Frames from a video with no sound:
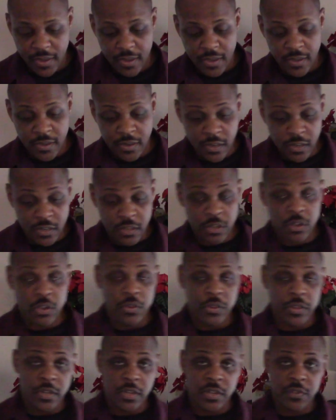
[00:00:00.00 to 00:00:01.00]
You need to
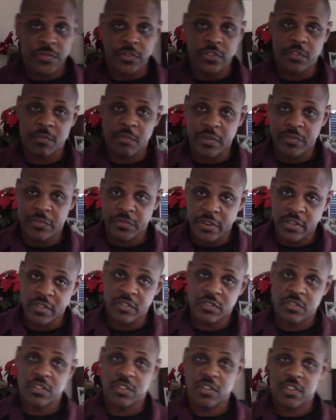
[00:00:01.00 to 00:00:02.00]
know the difference, my
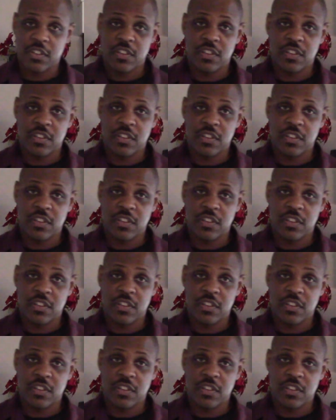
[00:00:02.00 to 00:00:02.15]
friends.